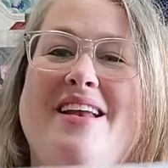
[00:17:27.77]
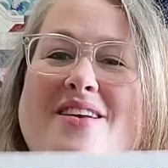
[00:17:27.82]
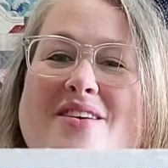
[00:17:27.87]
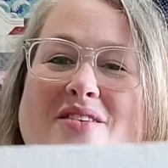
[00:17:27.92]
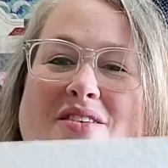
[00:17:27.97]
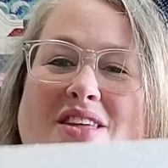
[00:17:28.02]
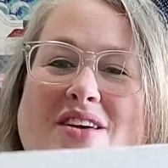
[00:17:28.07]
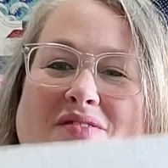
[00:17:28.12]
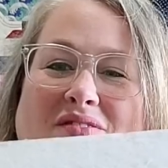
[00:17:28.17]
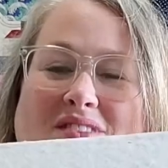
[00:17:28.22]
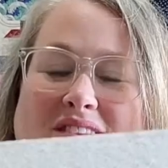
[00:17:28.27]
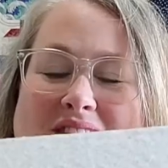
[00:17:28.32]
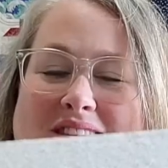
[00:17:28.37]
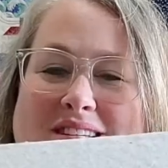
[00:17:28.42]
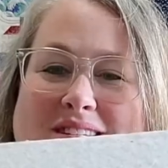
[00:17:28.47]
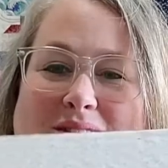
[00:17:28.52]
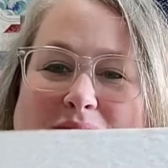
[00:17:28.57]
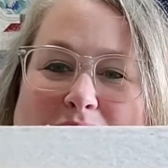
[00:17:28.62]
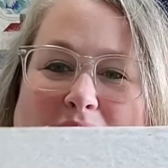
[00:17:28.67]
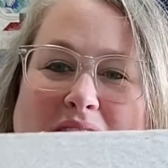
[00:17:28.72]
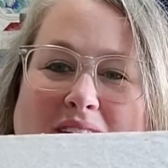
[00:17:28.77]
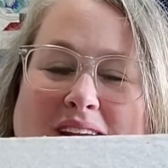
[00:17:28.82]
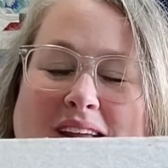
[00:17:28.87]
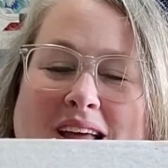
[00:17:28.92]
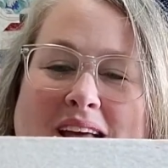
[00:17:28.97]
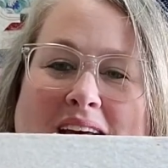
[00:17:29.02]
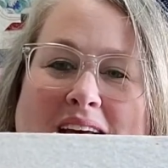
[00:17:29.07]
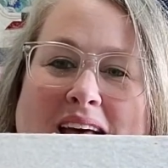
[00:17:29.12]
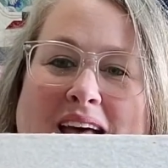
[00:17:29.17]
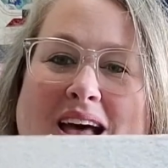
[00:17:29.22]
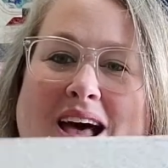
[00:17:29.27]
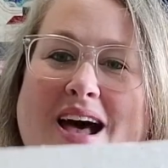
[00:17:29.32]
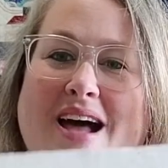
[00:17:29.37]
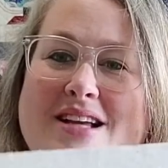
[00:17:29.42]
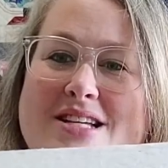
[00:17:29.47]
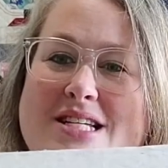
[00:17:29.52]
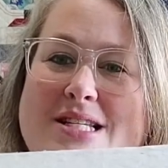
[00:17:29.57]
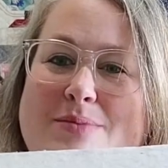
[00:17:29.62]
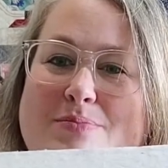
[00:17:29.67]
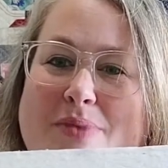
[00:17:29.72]
I know that for this one,
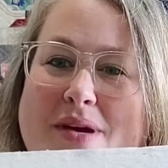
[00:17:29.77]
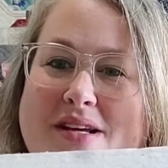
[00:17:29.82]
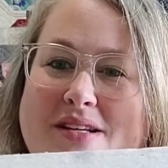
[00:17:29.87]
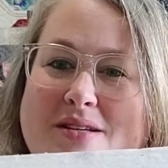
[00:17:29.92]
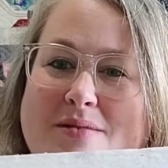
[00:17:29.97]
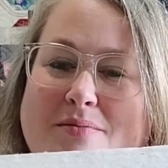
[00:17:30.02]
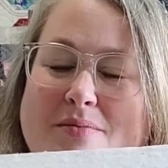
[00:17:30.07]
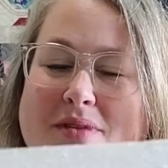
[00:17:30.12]
I just picked